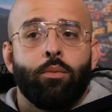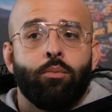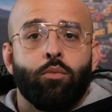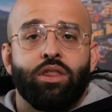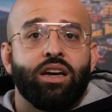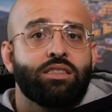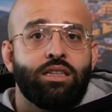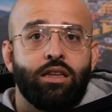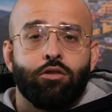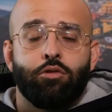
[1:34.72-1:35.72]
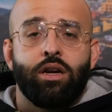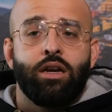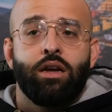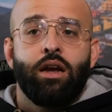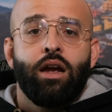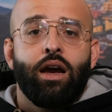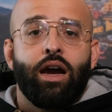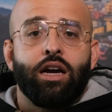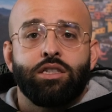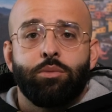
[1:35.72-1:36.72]
With the XT3,
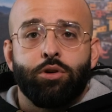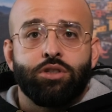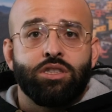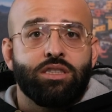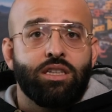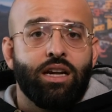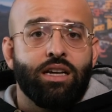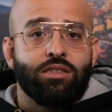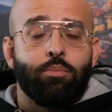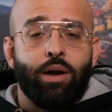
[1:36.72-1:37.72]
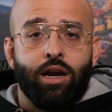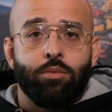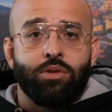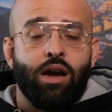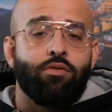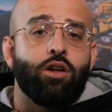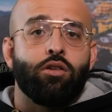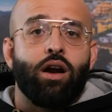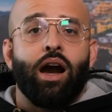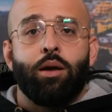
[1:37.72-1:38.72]
I actually purchased it as a backup to have
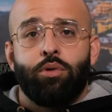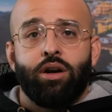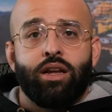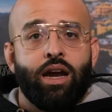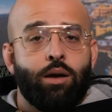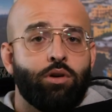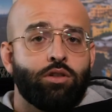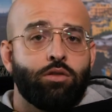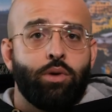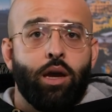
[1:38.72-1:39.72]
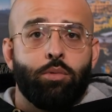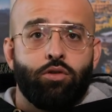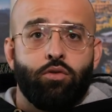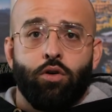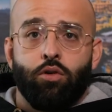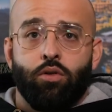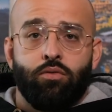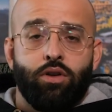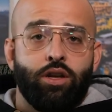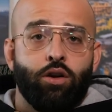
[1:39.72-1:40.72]
another hybrid camera to be able to do photo
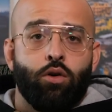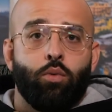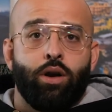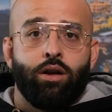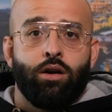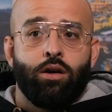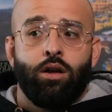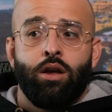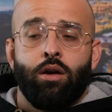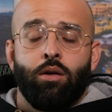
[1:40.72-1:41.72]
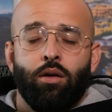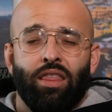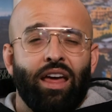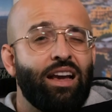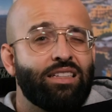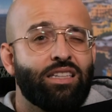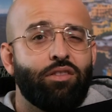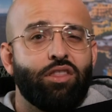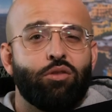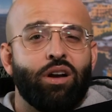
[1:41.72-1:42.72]
and video when the
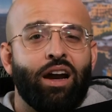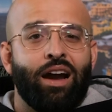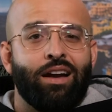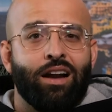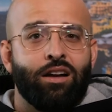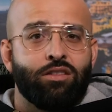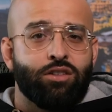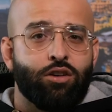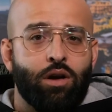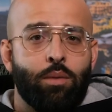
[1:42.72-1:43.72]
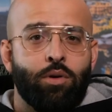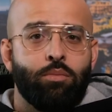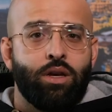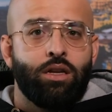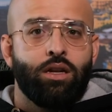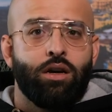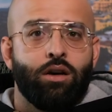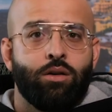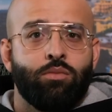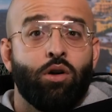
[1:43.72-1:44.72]
A7 III I had kind of took a crap on me.
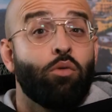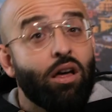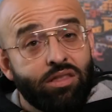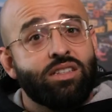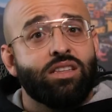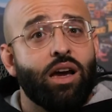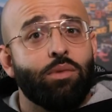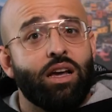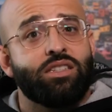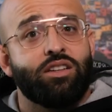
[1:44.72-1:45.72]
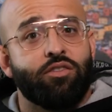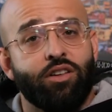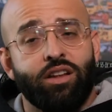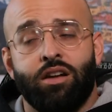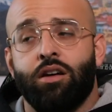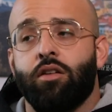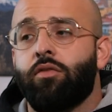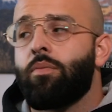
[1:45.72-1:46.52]
Around this time last year, funny enough.